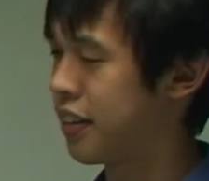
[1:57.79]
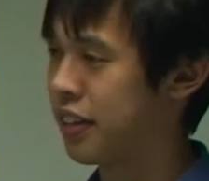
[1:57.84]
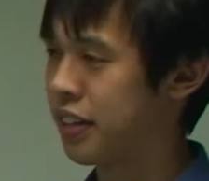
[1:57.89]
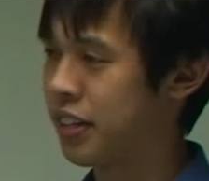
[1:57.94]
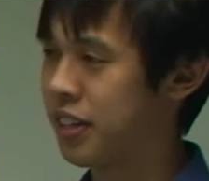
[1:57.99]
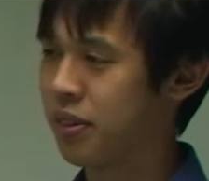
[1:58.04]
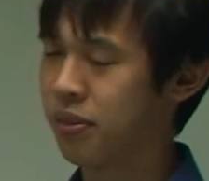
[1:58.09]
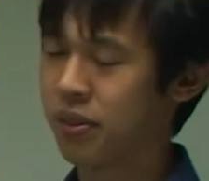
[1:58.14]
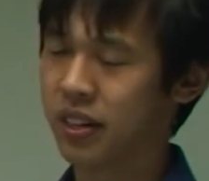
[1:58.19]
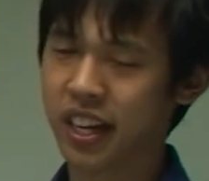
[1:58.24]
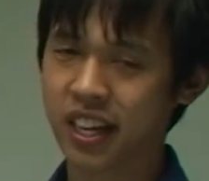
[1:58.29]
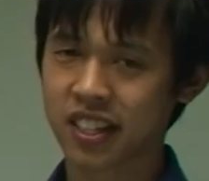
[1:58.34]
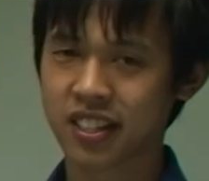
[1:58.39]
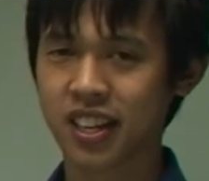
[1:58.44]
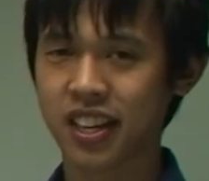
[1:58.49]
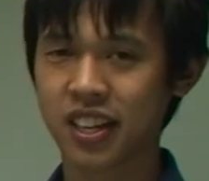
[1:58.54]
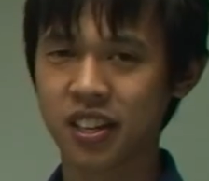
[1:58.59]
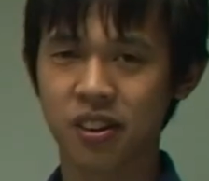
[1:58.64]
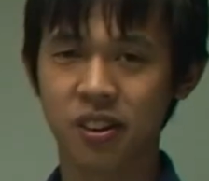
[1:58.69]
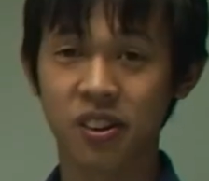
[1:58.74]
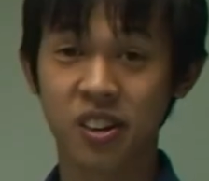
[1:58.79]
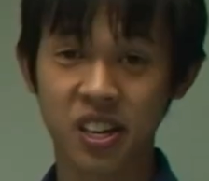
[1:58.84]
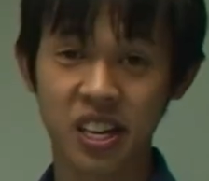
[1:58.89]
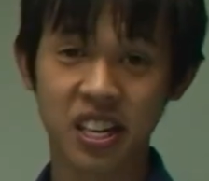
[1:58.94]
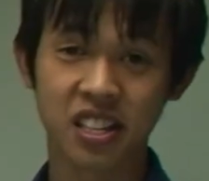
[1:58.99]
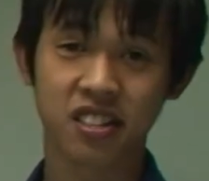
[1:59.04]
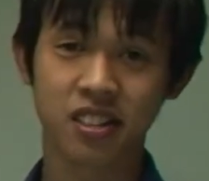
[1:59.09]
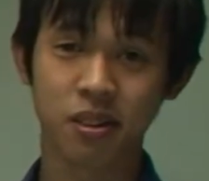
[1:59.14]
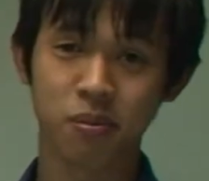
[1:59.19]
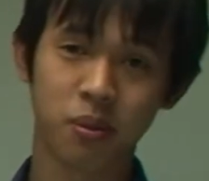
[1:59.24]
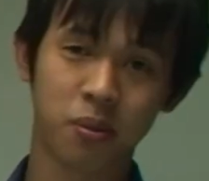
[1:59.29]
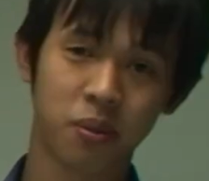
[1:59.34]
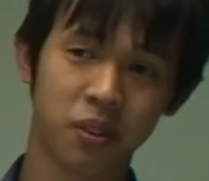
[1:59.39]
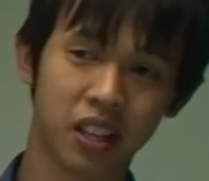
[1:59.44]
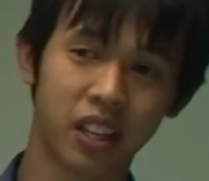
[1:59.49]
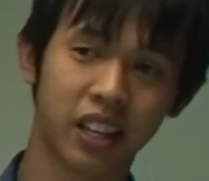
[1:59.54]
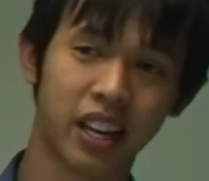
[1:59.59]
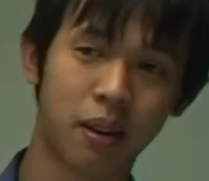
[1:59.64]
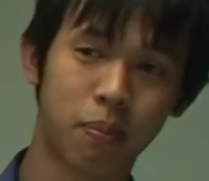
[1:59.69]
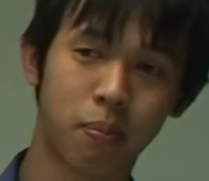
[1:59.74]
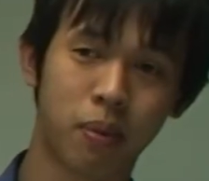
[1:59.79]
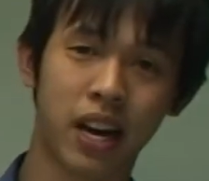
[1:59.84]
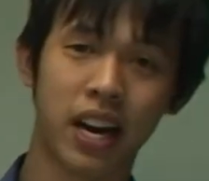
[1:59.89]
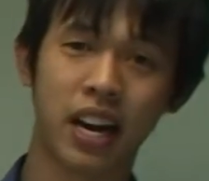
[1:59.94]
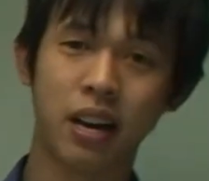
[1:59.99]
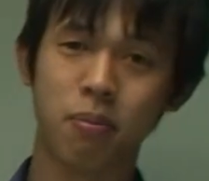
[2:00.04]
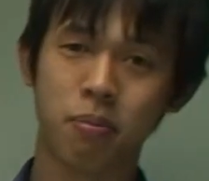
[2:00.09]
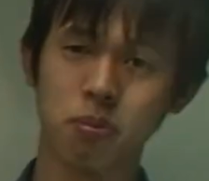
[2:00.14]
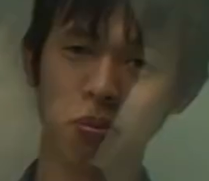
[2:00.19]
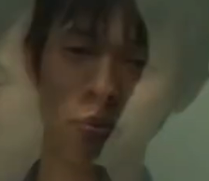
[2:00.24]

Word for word: you know when they say you know hit someone with a lead pipe,